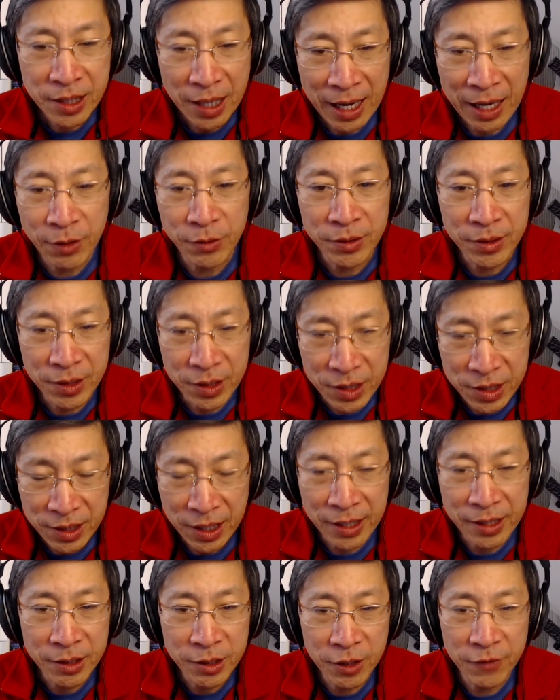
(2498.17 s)
out the
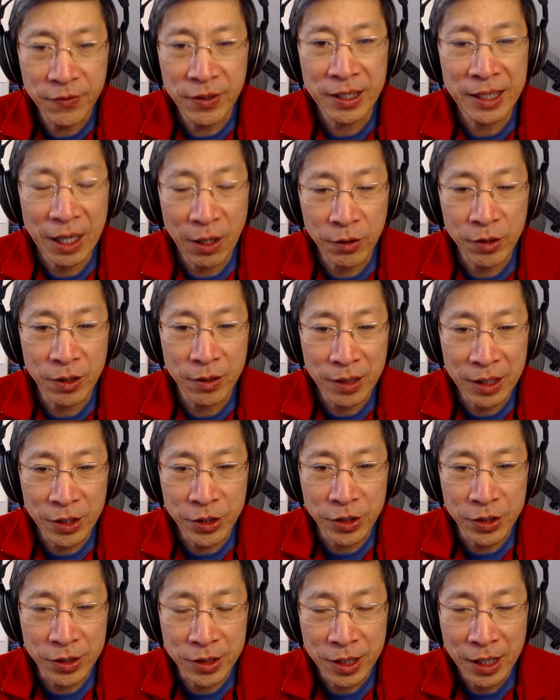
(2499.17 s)
scientific
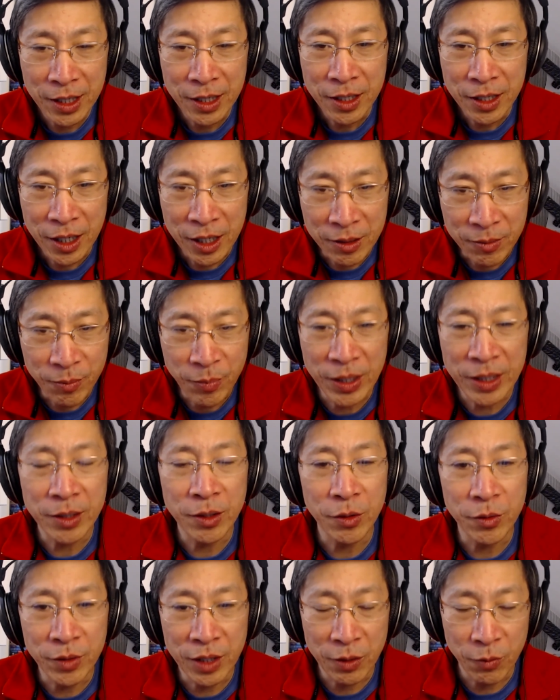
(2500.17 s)
calculations and
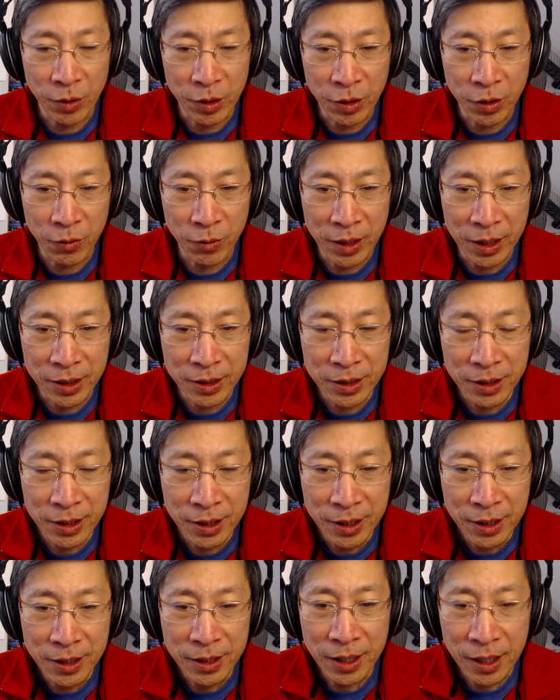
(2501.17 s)
bingo, they were correct.
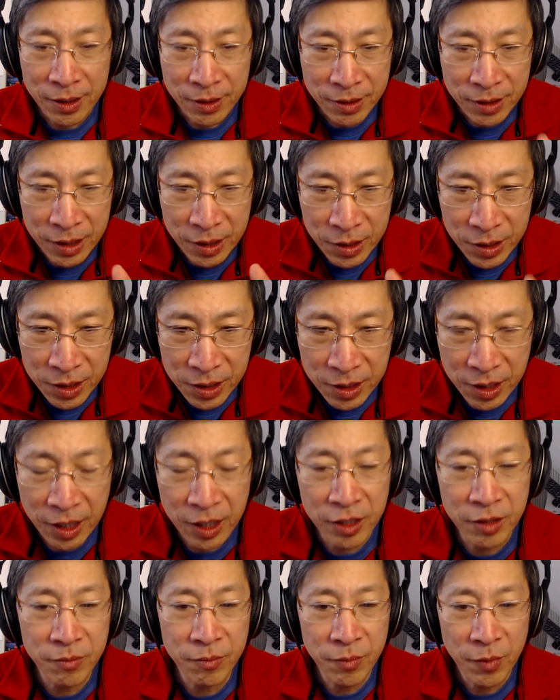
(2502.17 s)
And these
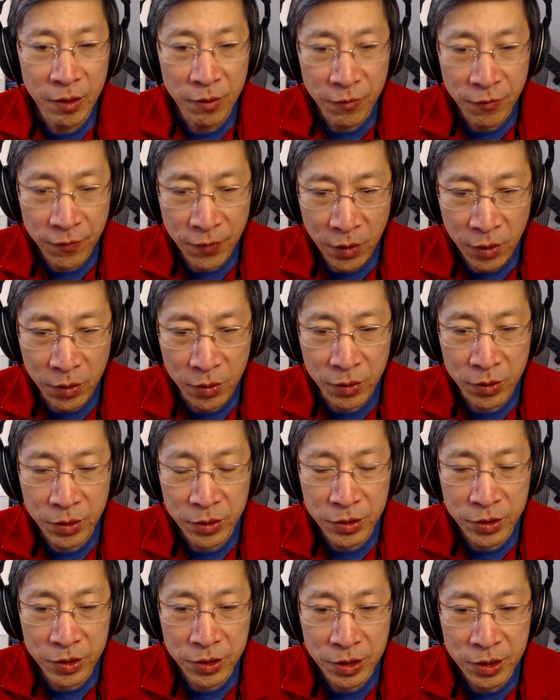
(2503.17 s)
same
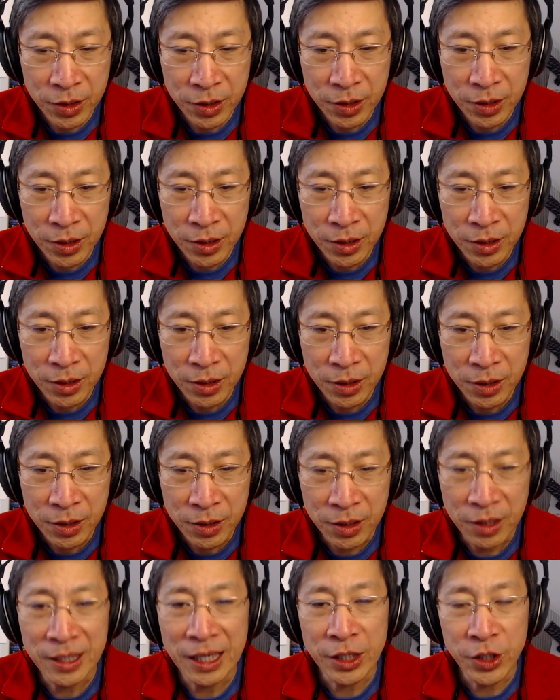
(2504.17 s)
folks,
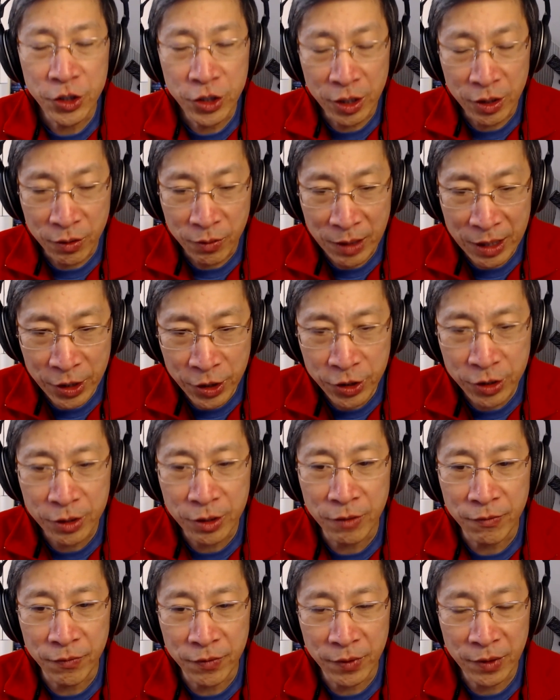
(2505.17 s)
the next generation
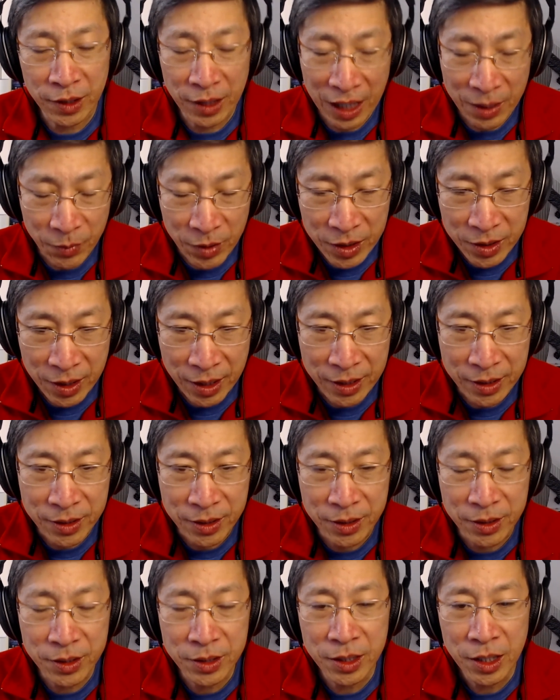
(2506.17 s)
of climate
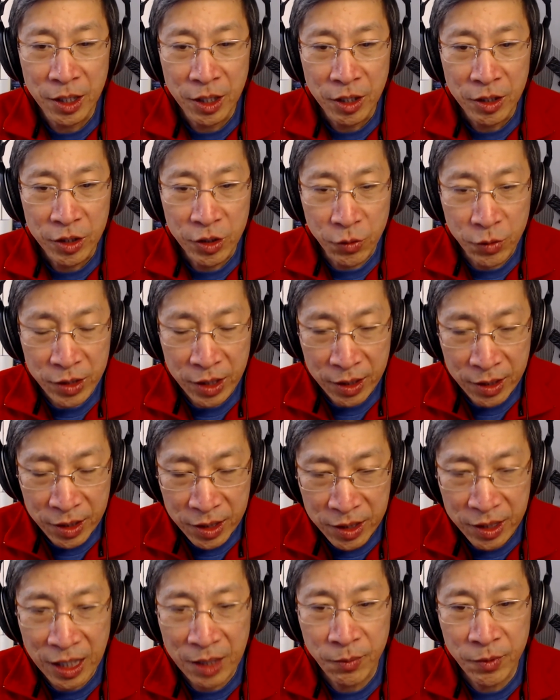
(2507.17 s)
scientists, using the
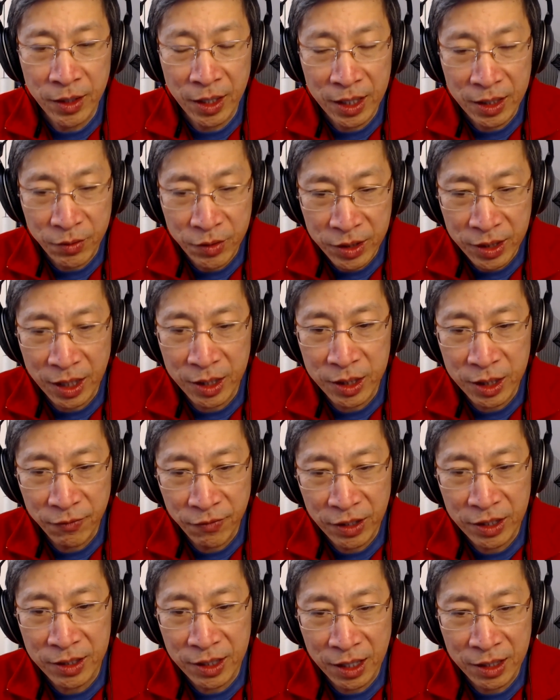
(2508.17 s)
same kind of
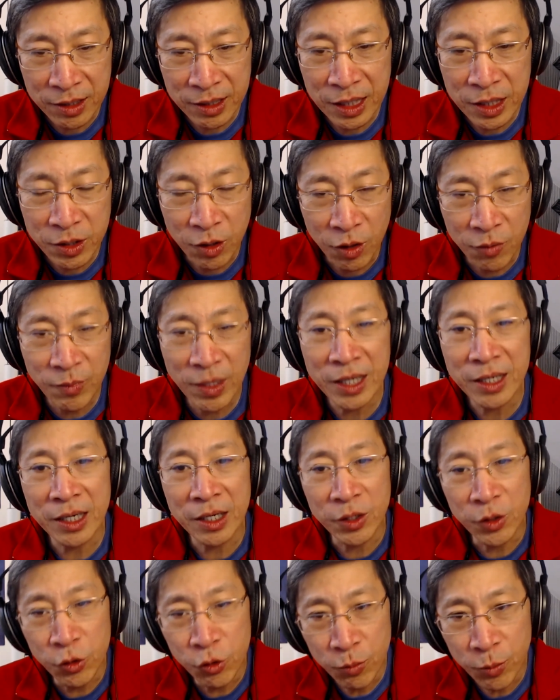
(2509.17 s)
scientific techniques, are
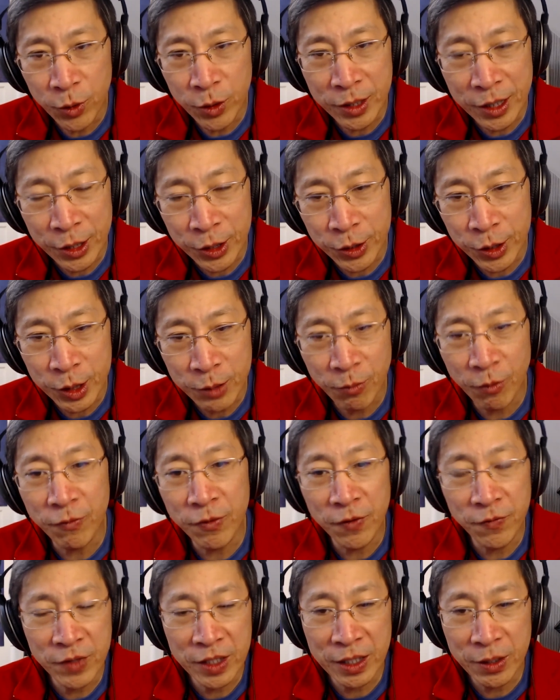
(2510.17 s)
making new predictions for
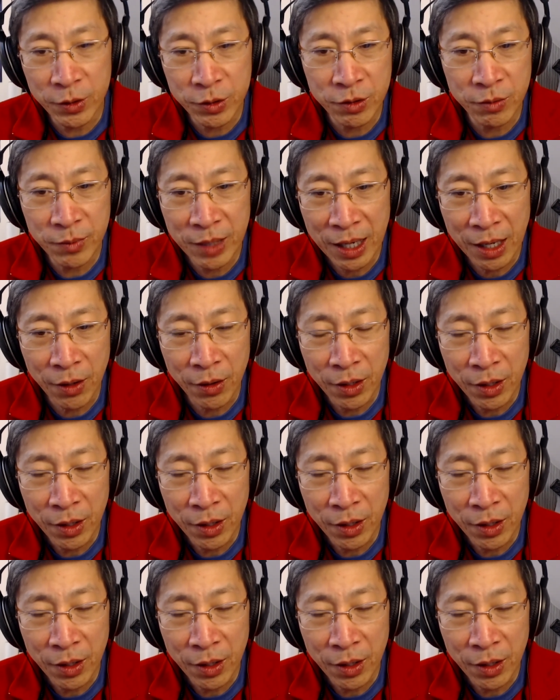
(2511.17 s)
50 years from now.